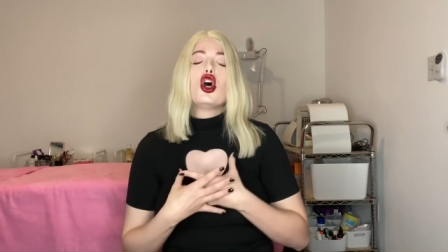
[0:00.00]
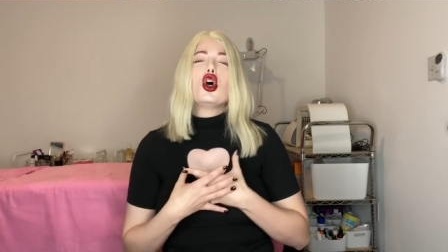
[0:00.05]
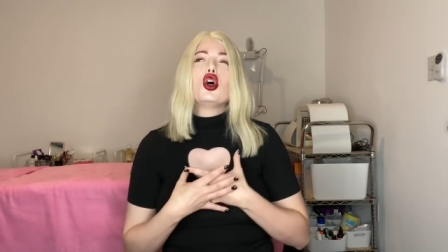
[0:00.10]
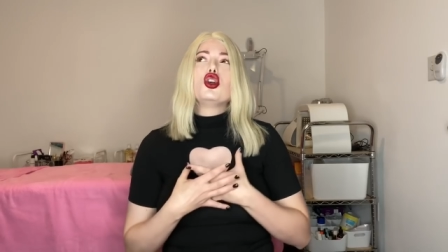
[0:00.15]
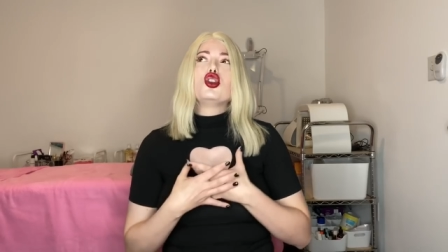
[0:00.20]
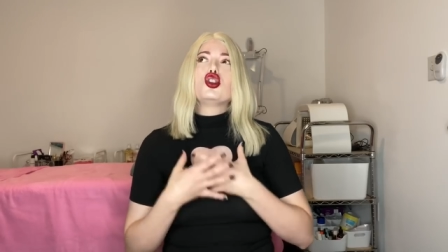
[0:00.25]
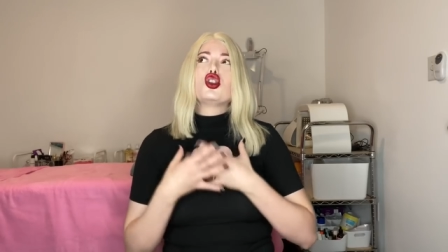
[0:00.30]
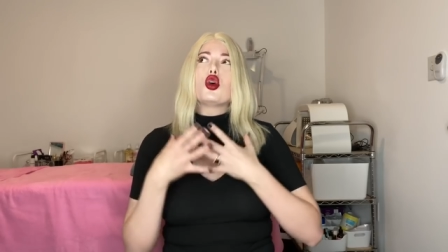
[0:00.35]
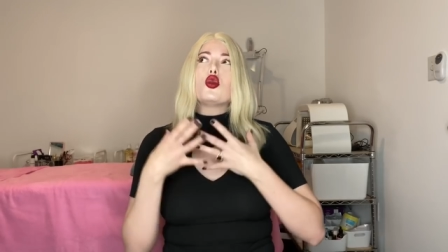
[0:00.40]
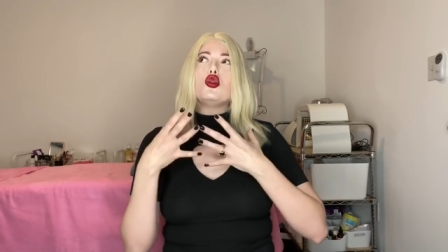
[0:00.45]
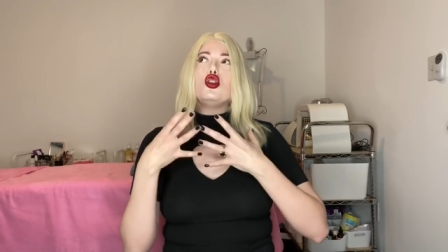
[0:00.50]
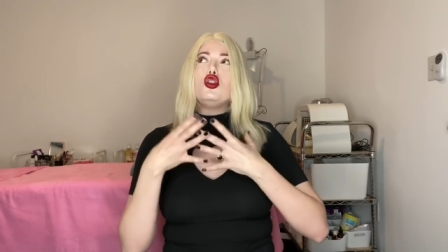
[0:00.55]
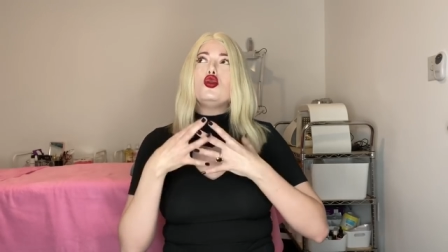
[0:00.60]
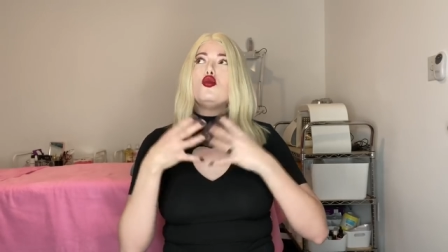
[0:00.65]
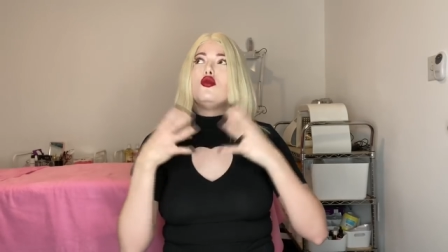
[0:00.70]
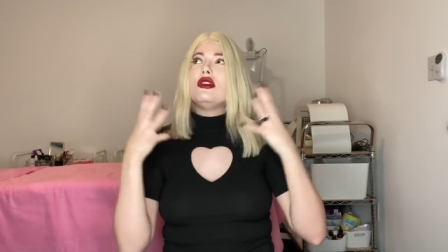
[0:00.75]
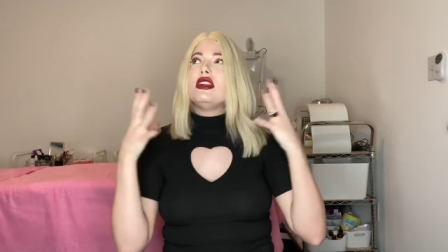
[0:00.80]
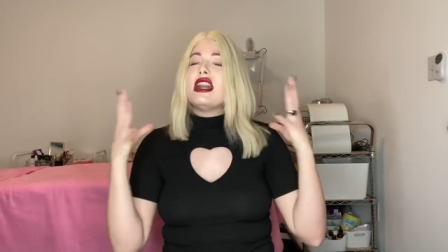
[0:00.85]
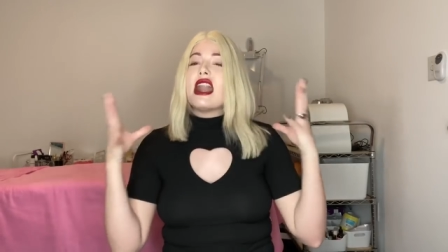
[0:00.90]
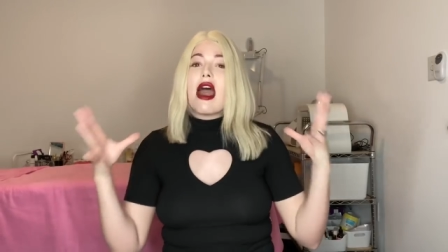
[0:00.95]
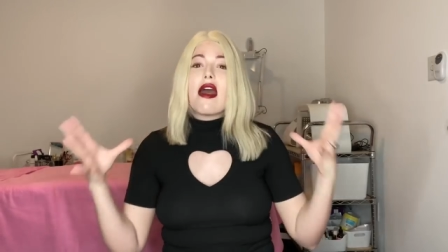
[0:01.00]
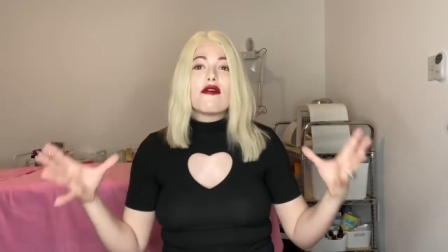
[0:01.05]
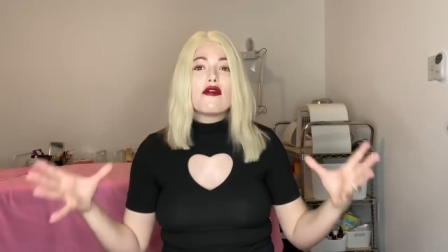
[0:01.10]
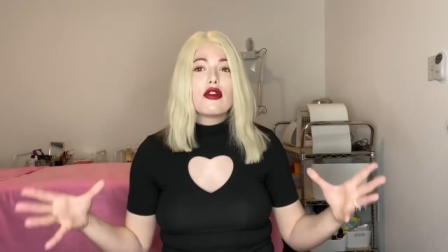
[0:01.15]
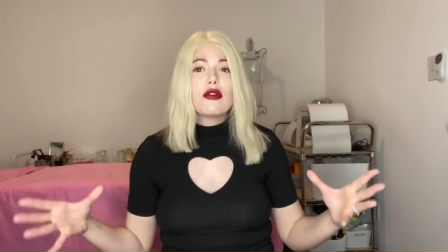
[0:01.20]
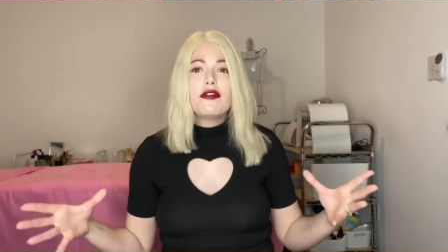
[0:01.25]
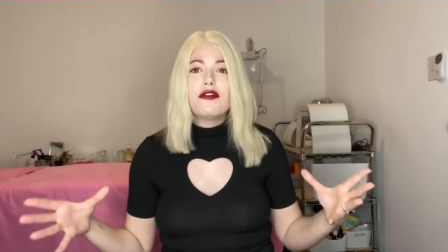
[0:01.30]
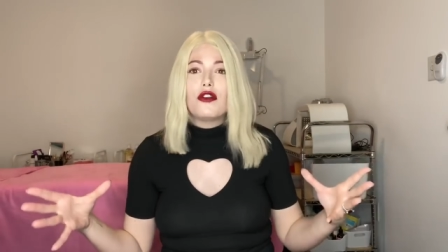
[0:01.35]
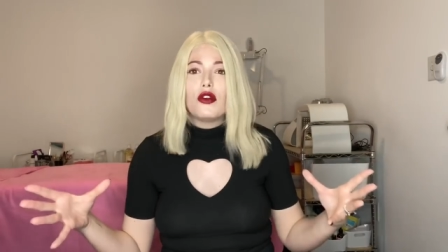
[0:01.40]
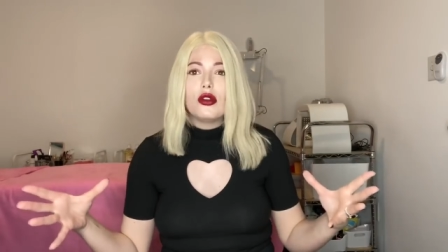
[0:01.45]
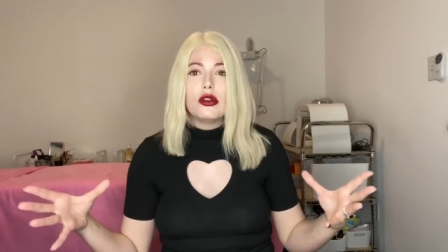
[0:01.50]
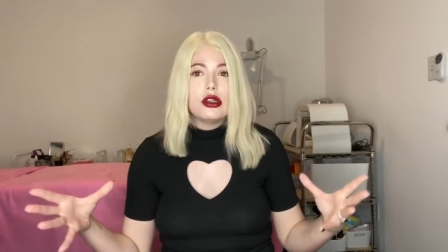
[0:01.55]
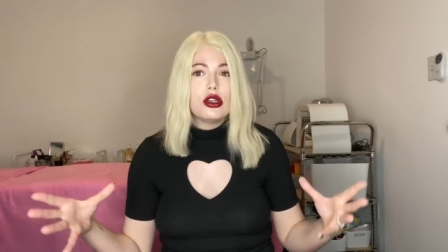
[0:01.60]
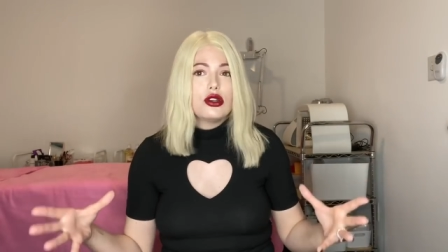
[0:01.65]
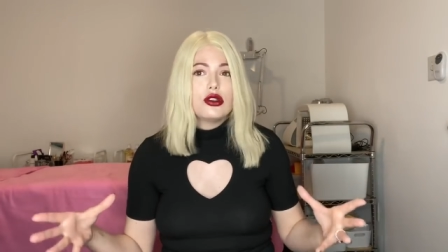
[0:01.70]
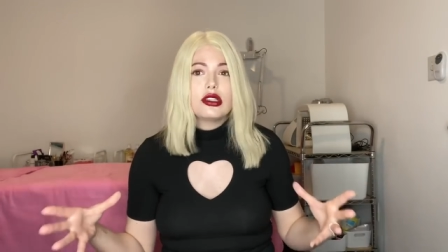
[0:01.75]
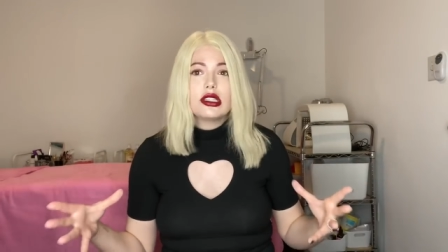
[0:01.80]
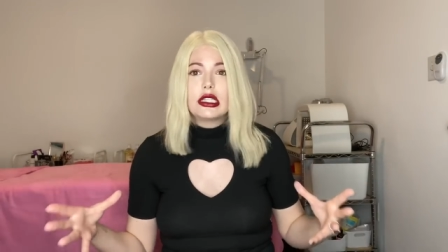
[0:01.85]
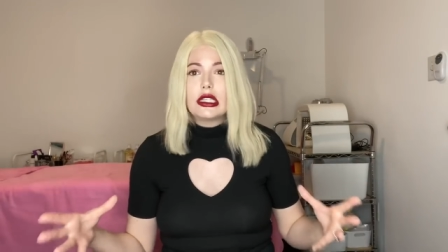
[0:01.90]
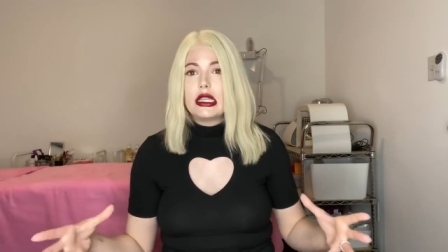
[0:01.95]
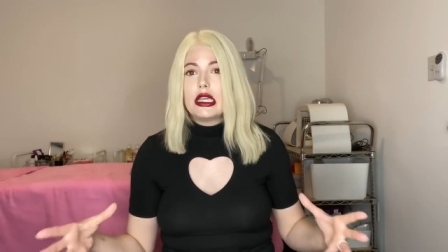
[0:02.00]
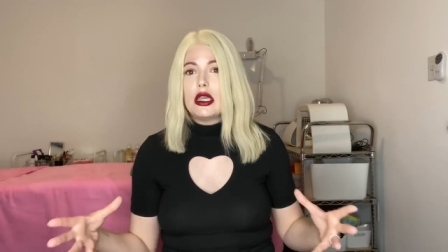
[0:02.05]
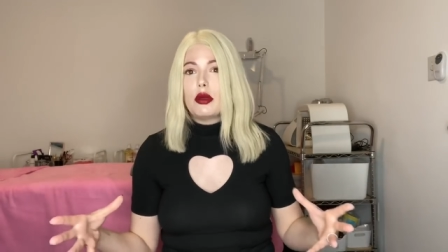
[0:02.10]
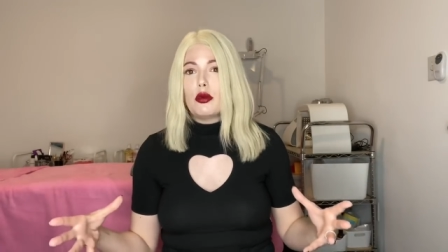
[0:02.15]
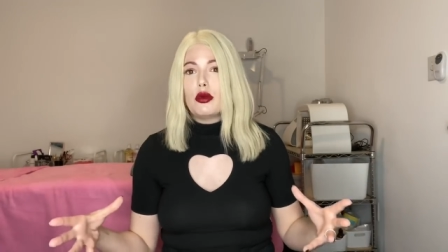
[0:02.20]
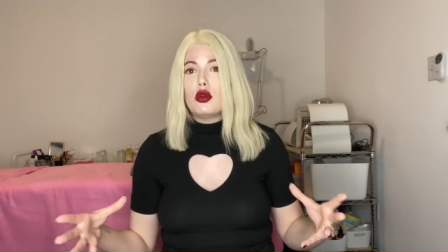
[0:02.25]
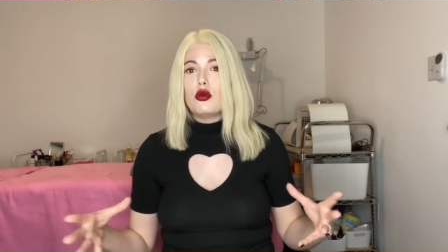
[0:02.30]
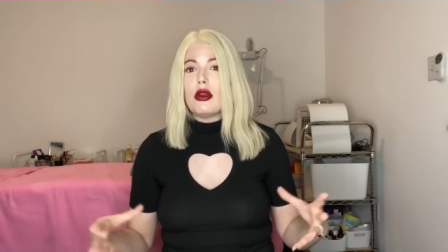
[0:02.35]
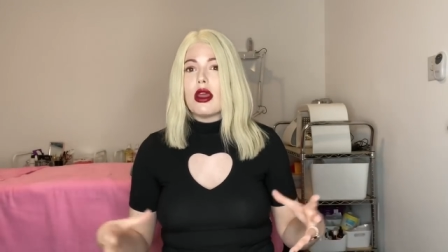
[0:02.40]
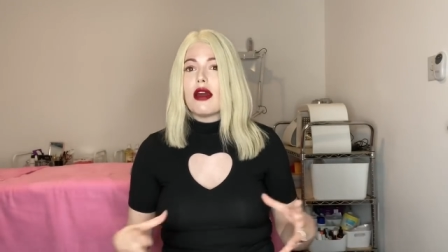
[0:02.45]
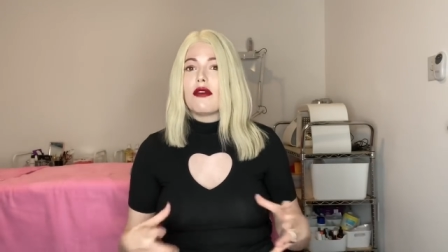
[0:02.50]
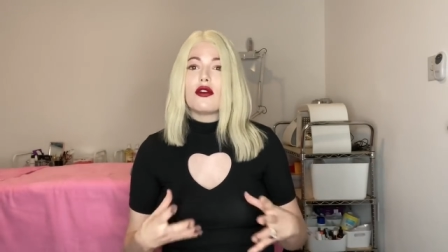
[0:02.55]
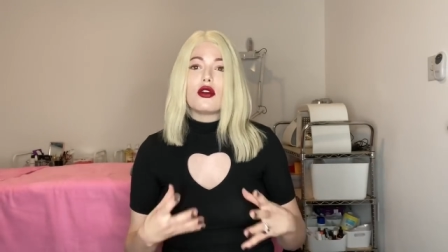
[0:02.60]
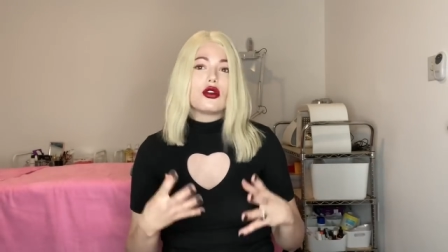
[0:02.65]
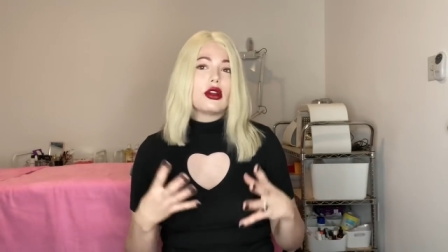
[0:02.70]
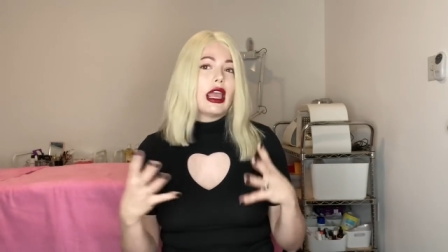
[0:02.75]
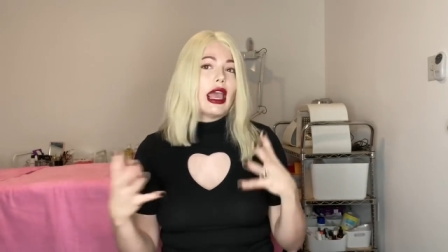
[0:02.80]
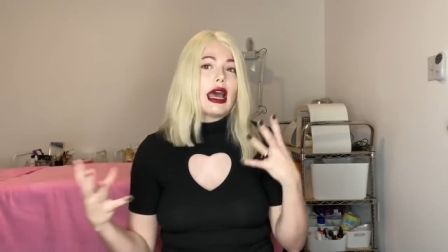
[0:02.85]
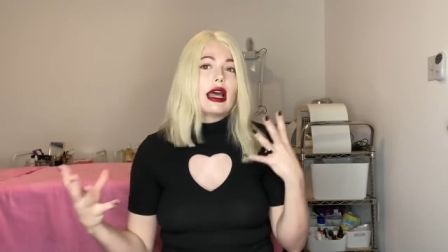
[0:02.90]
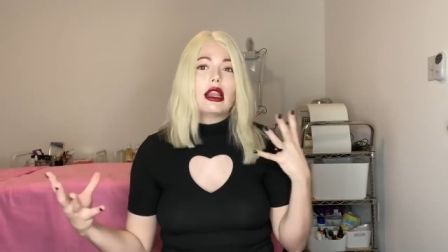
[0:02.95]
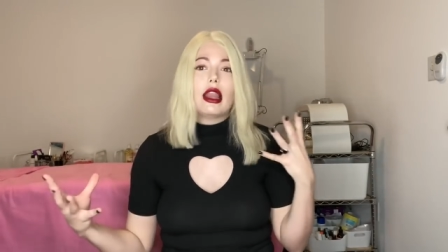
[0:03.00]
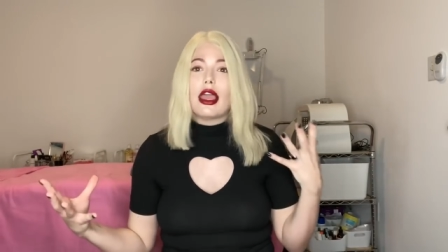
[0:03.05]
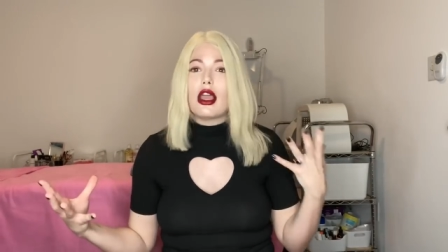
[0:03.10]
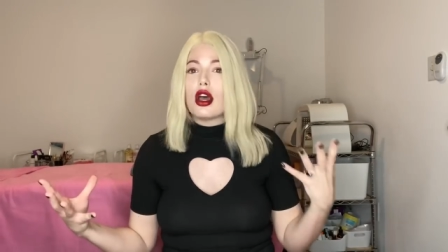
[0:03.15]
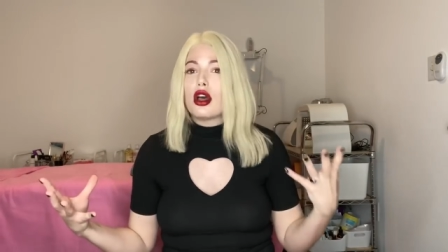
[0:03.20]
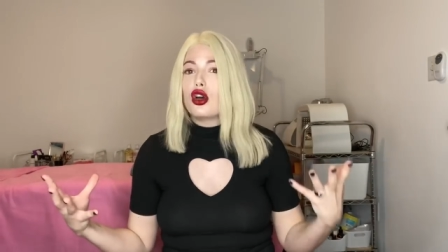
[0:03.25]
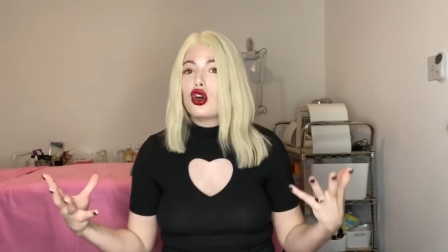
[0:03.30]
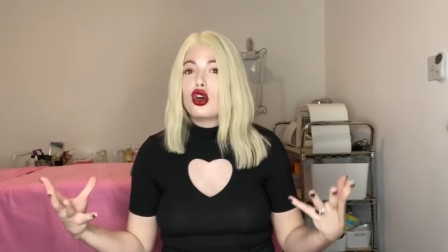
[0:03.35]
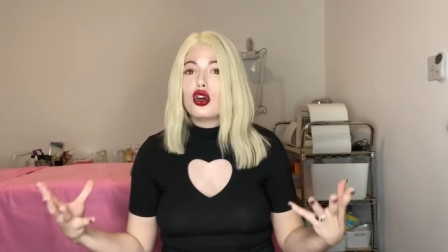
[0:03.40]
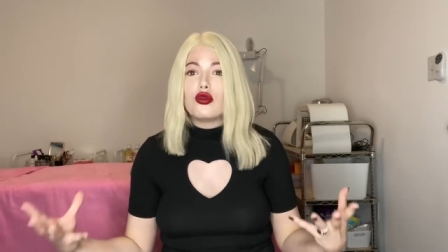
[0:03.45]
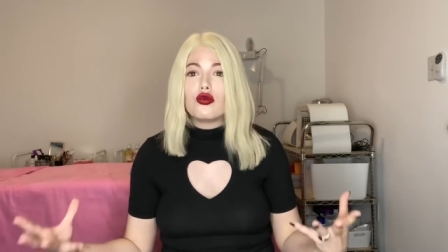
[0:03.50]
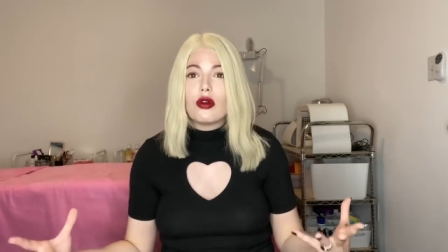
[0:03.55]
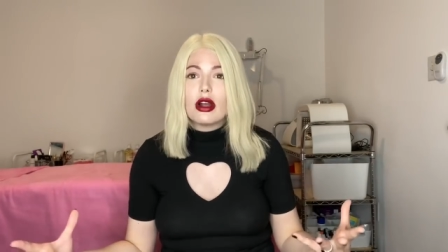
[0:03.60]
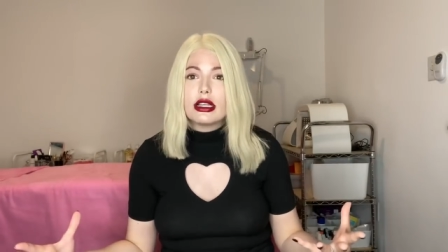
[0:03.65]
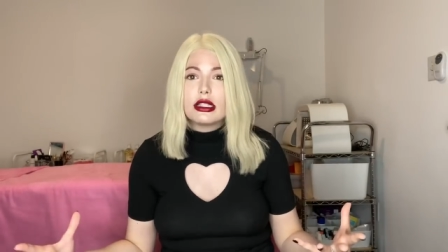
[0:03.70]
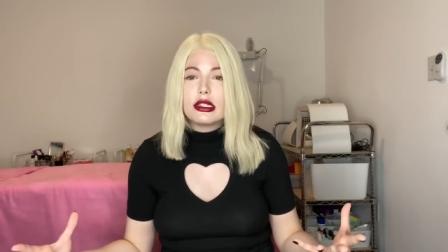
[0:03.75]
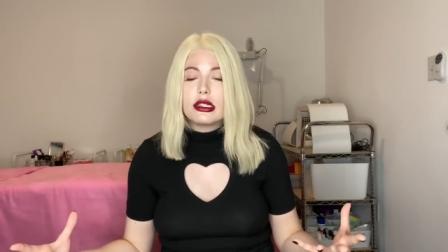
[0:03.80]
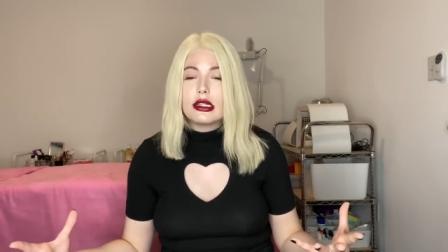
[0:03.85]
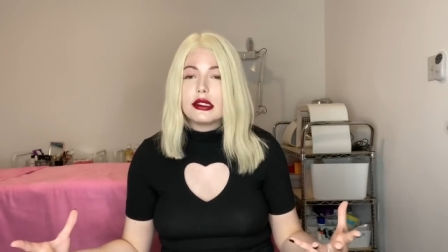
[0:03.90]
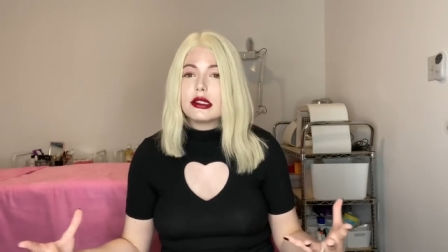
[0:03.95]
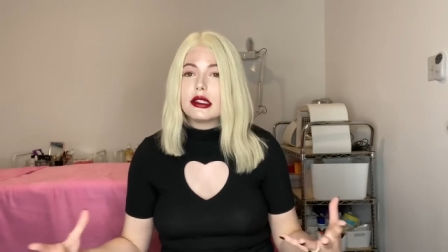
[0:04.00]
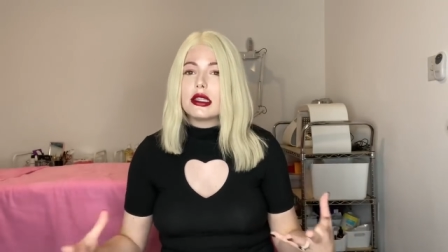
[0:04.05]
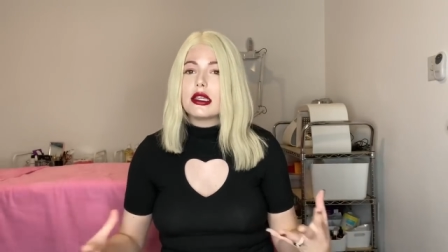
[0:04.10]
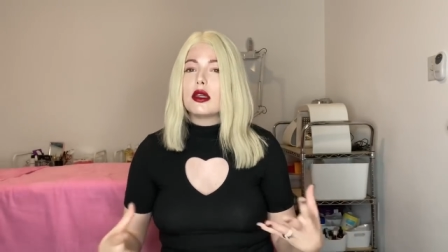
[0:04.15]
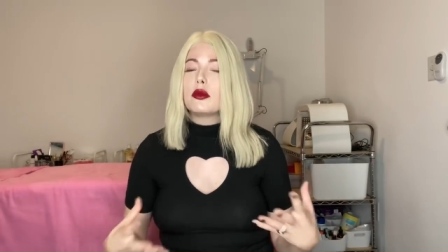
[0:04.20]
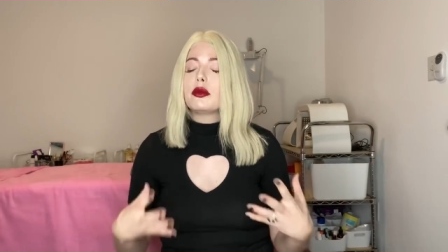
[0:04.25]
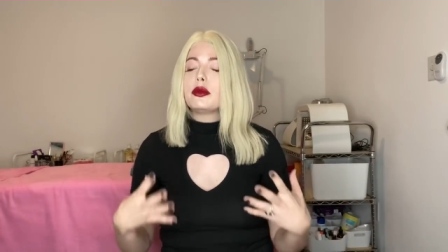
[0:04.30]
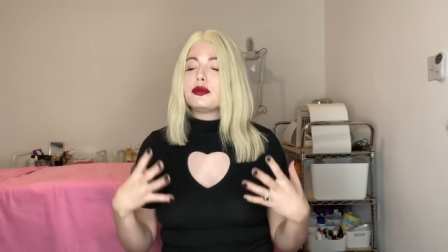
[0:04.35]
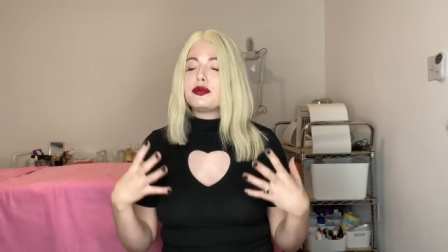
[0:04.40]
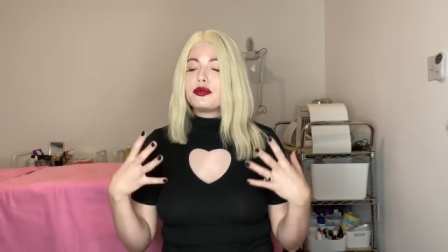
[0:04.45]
so you never fully sleep you never get like a good rested sleep